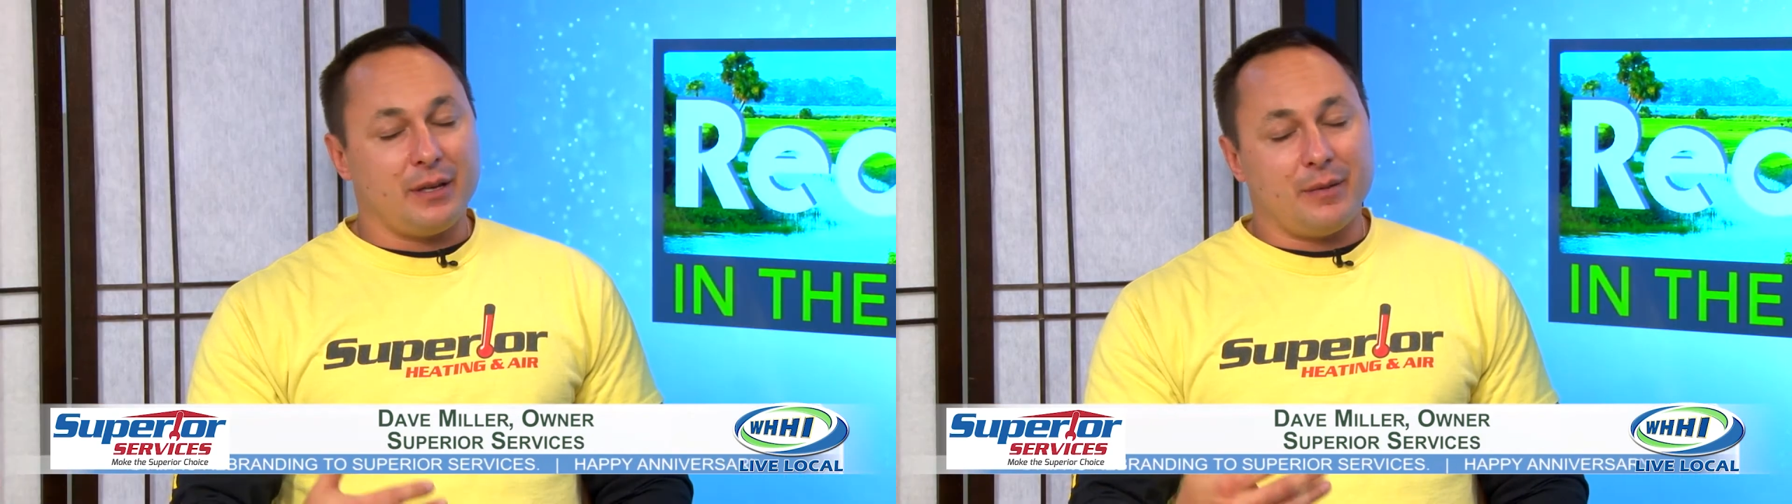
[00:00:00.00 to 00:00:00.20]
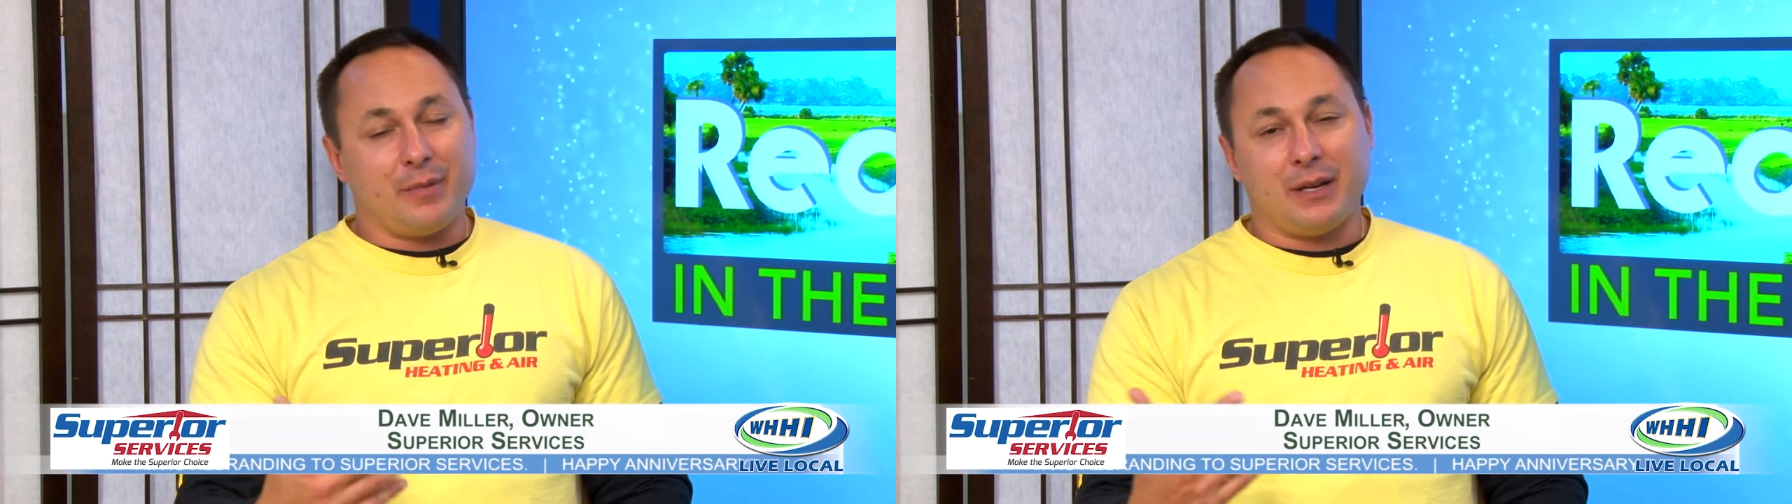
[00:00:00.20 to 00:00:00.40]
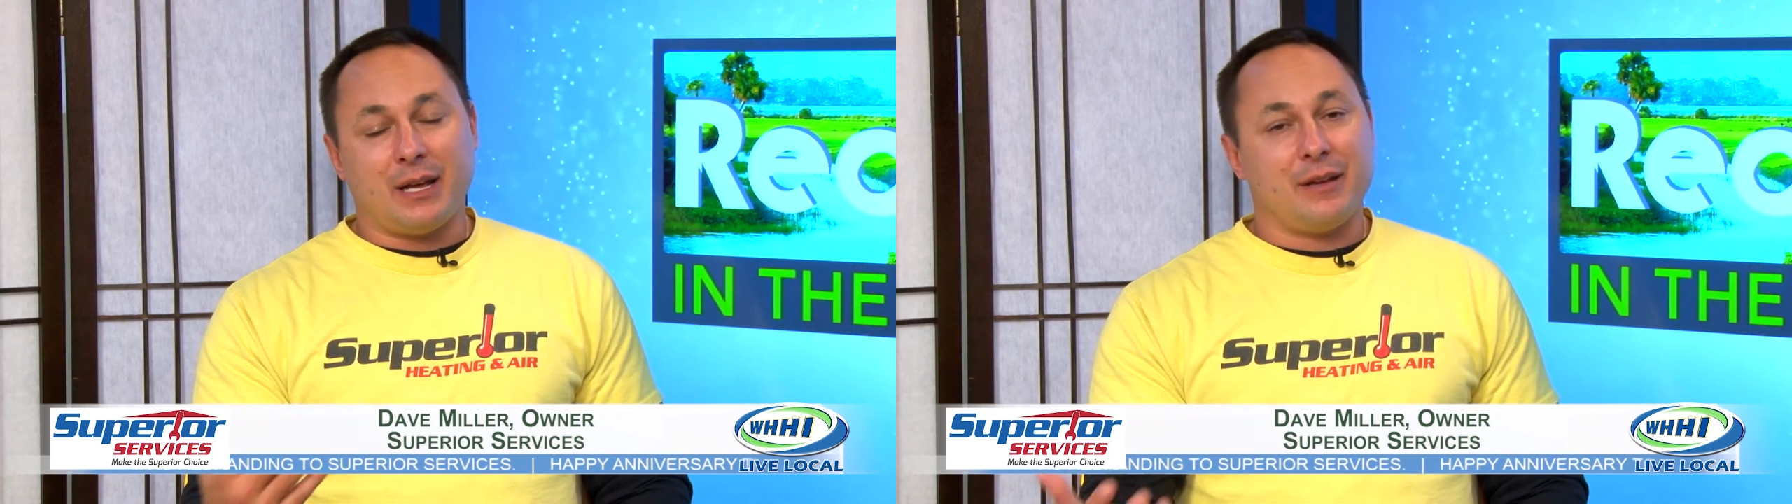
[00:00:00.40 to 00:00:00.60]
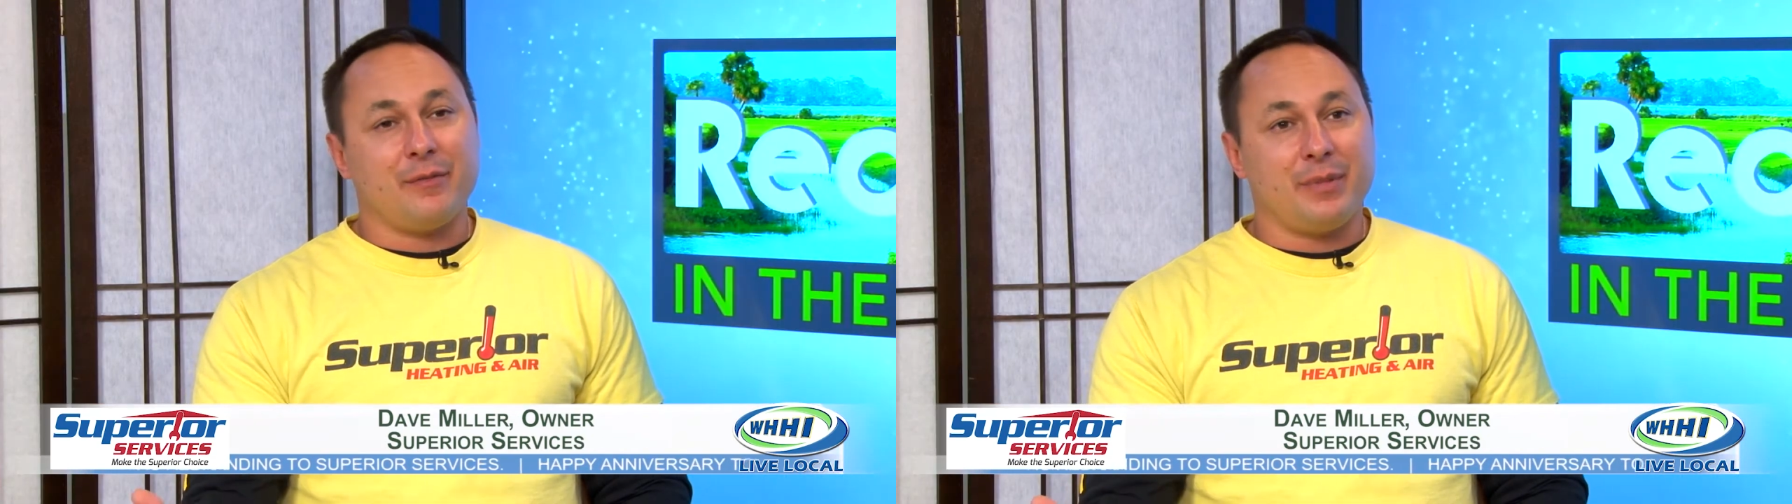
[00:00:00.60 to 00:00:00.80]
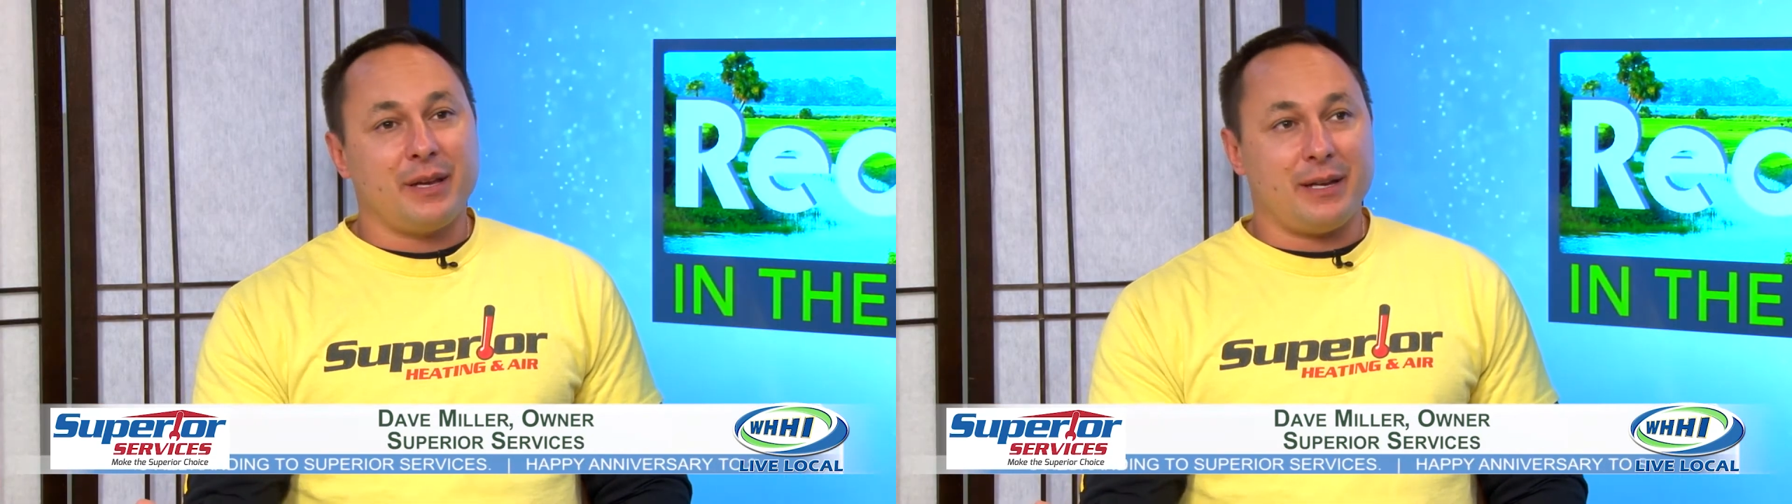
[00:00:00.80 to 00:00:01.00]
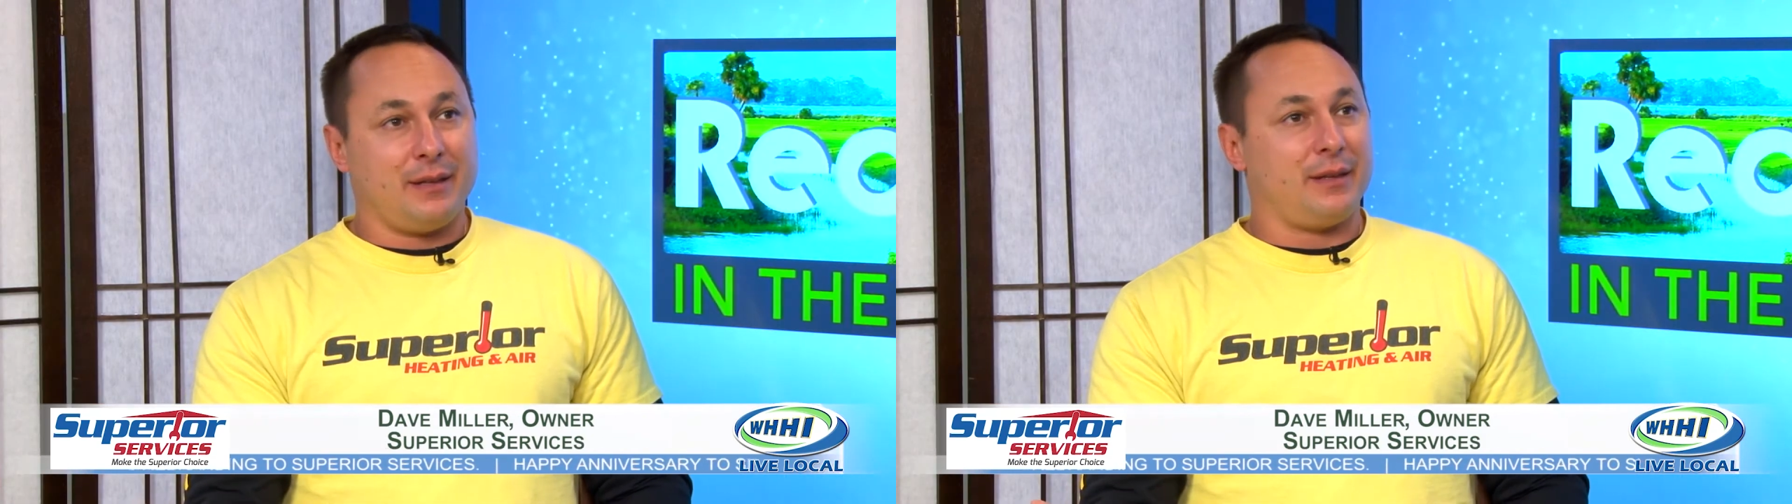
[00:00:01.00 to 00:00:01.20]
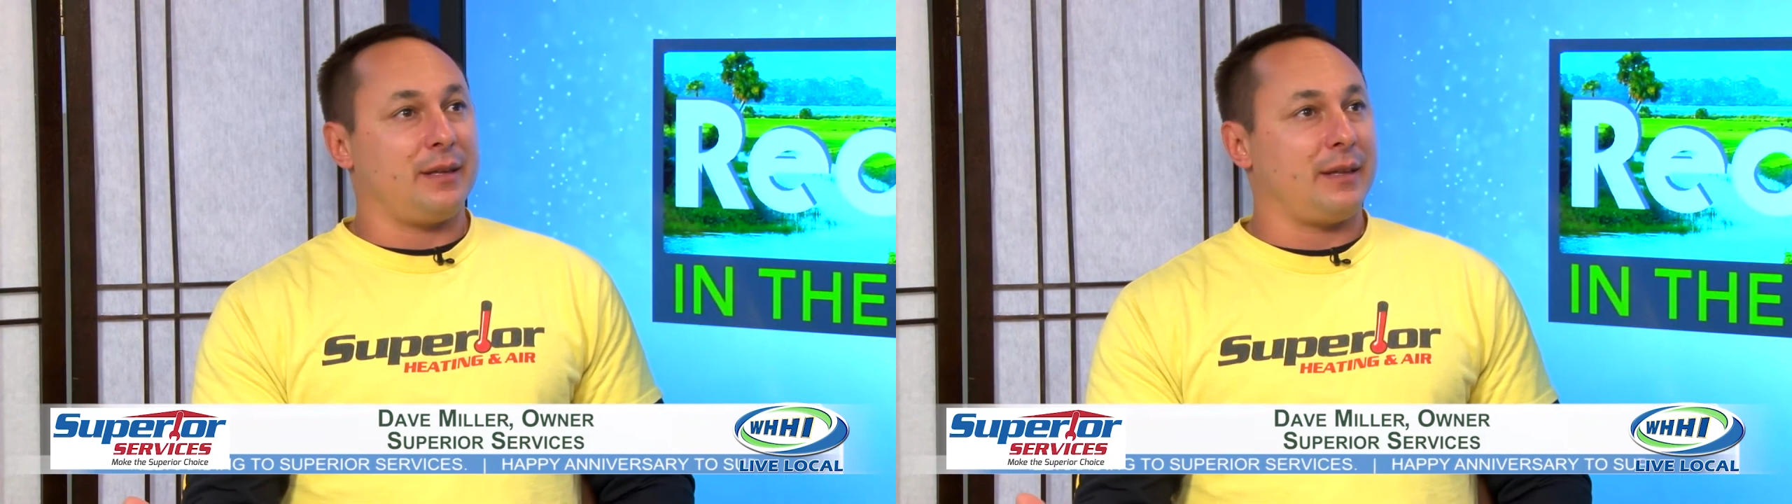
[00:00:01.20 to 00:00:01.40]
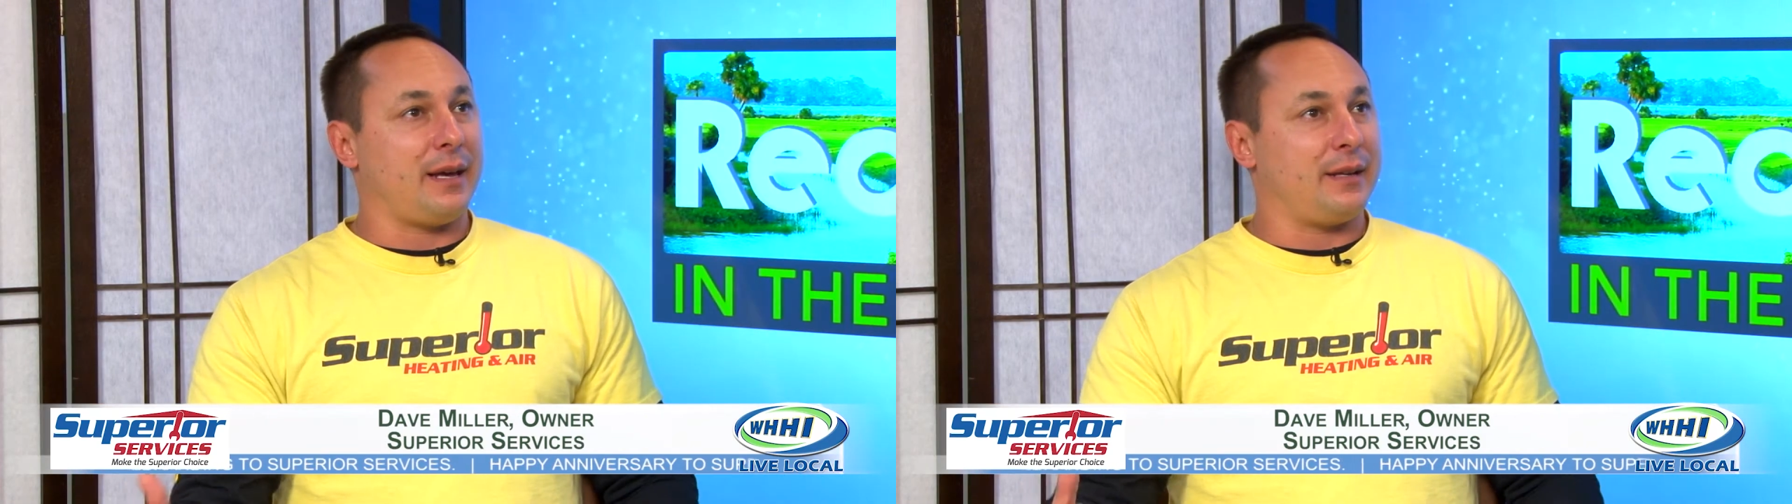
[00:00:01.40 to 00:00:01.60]
it might not even be
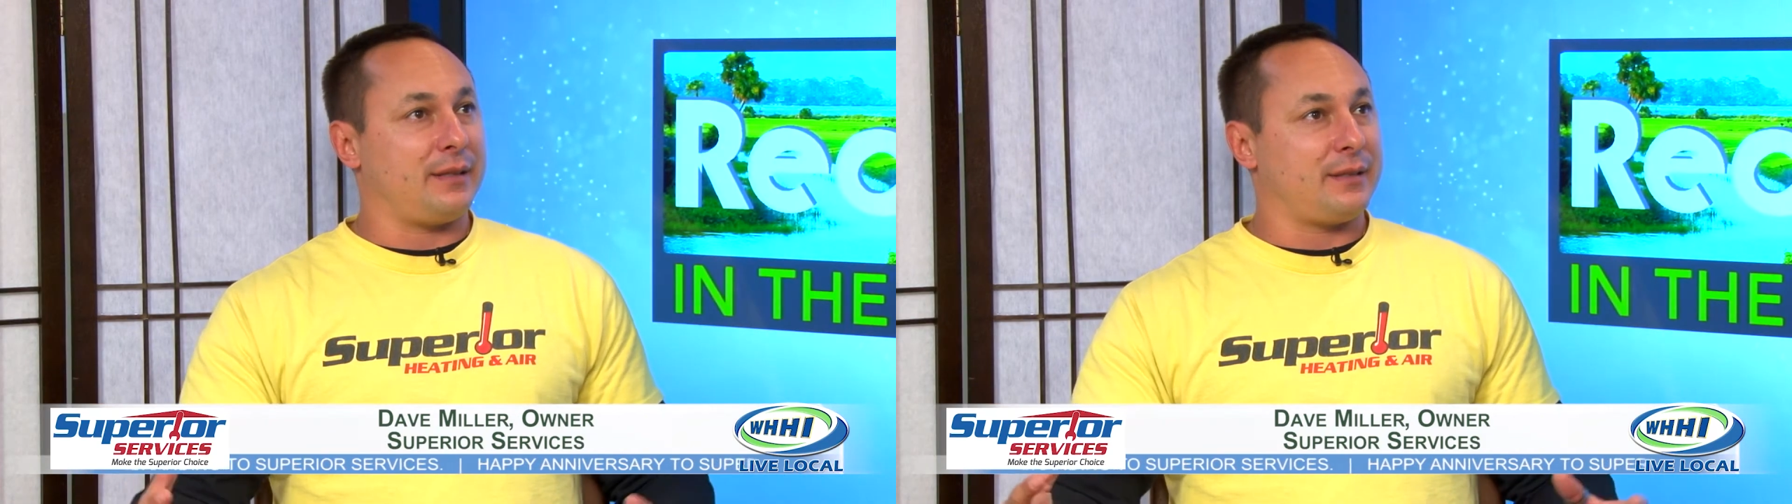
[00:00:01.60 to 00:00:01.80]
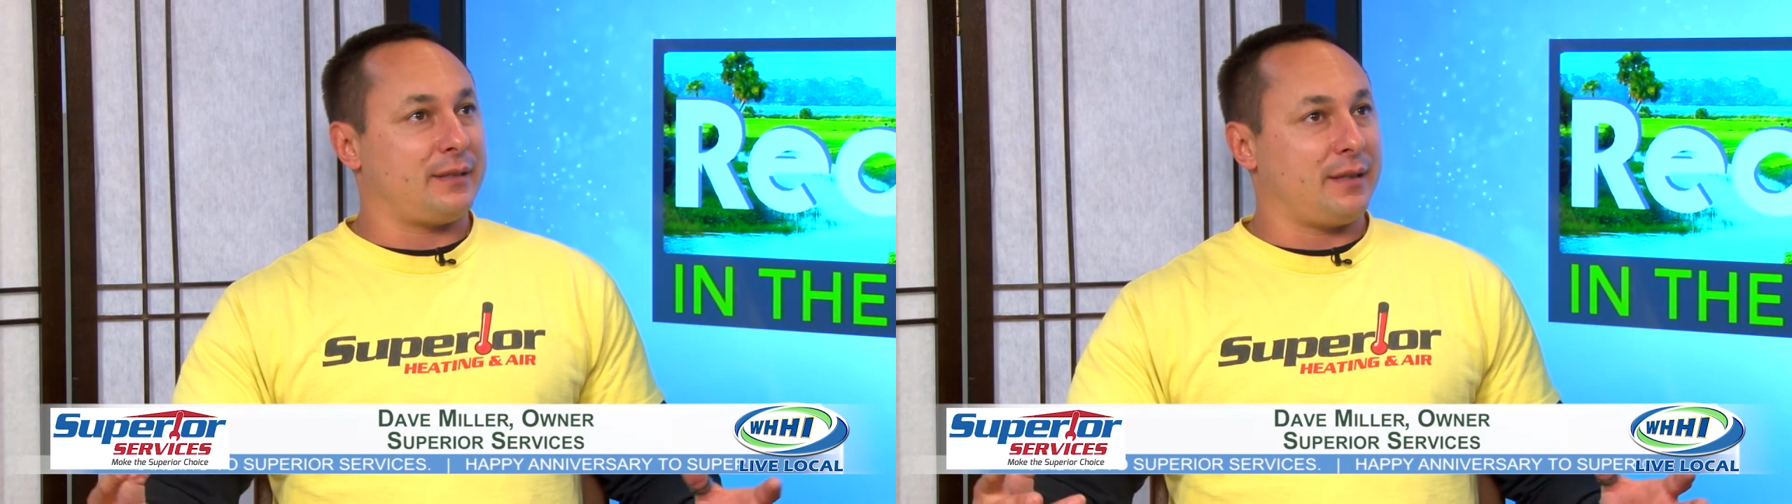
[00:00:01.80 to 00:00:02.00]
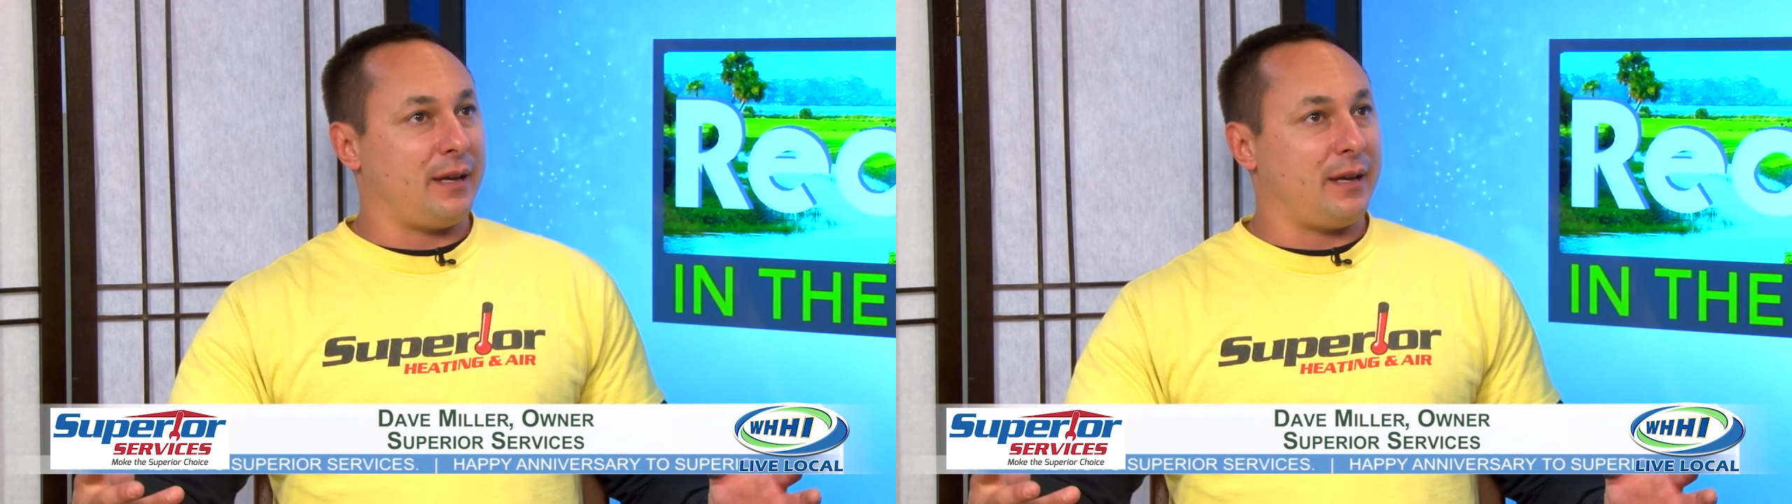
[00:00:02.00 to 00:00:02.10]
anything that is